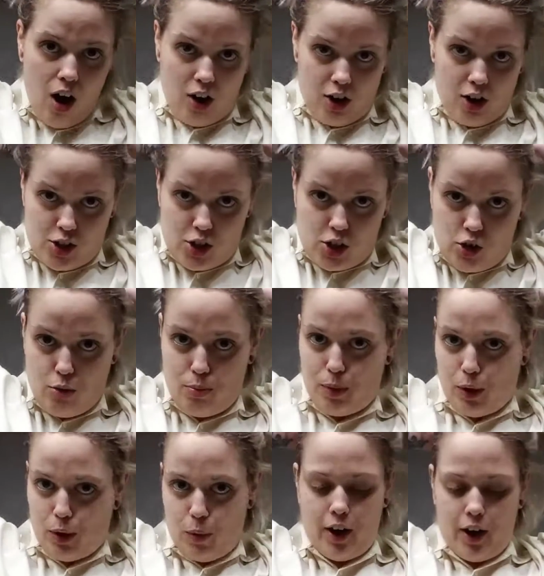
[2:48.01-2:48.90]
are
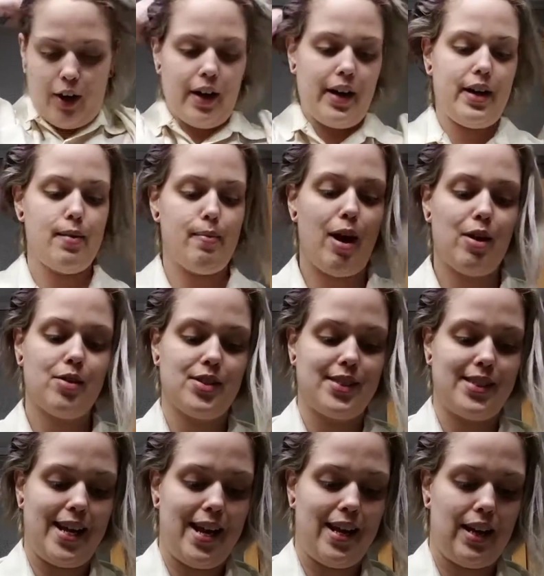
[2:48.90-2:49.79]
super worried about
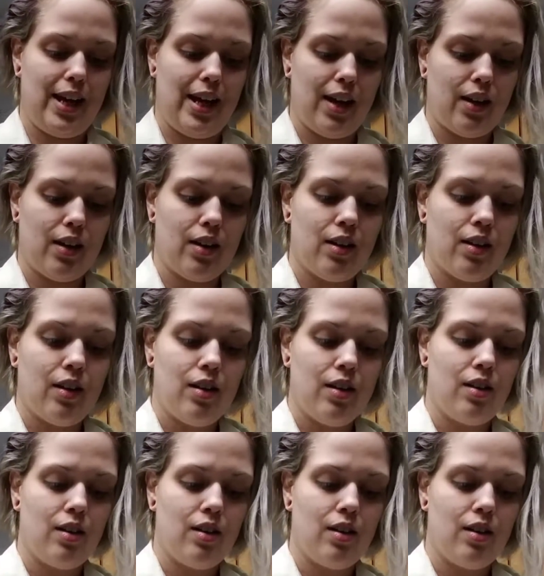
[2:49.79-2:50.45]
staining.